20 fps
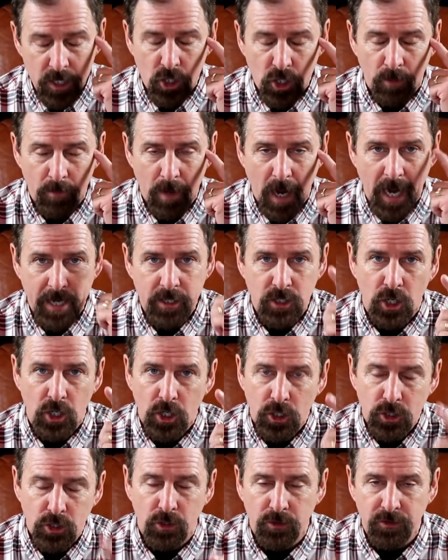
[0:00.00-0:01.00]

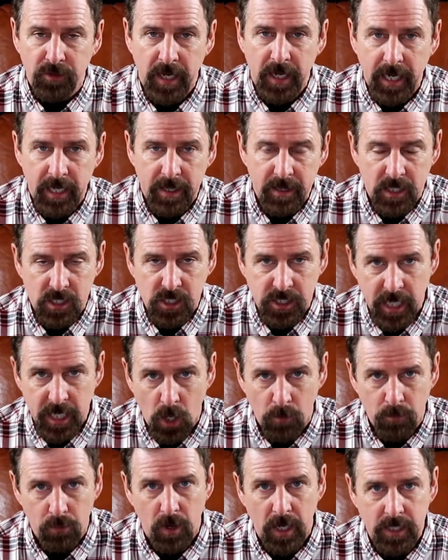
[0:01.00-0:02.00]
thinking the
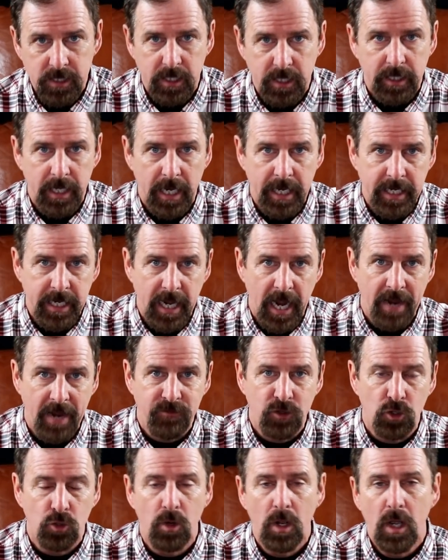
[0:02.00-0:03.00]
sale price that they
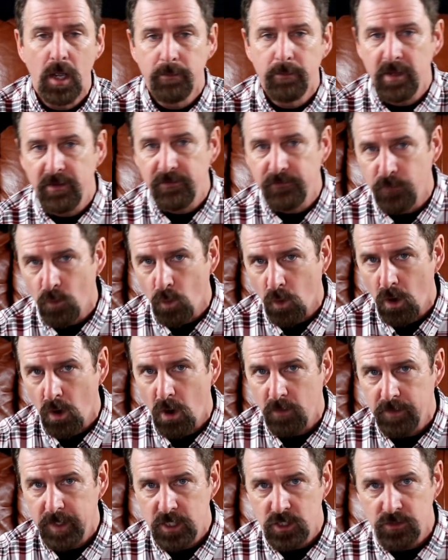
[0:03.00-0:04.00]
gave you before
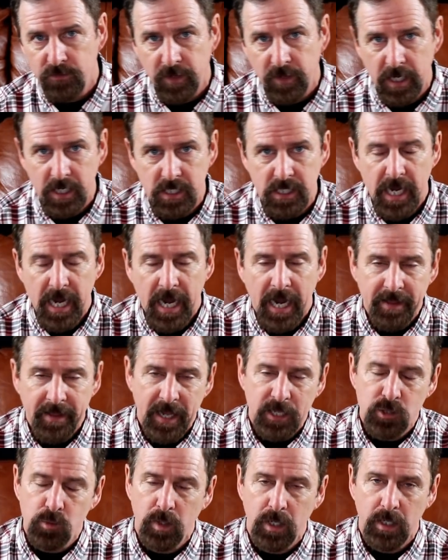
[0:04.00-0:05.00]
all these fees, and
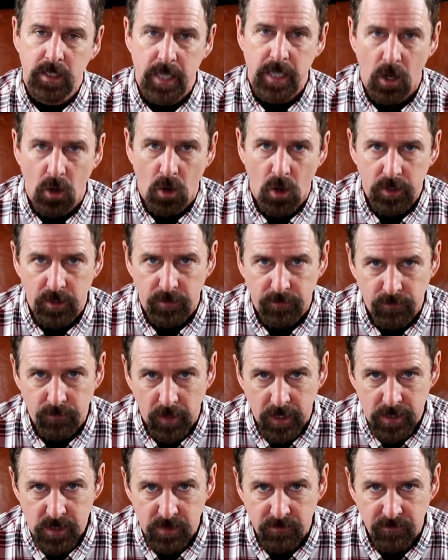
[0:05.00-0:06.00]
that's what you tell all your
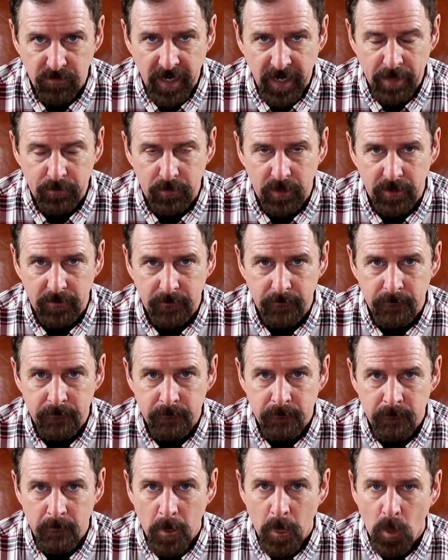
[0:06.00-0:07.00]
friends and family.
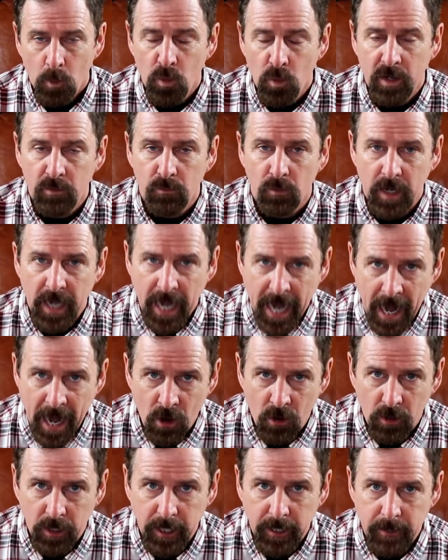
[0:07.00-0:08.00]
When in
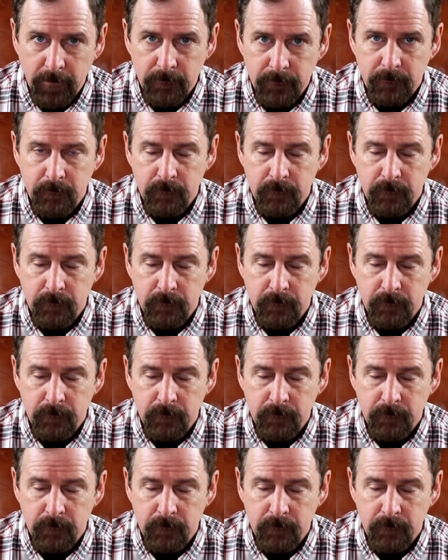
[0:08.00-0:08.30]
reality,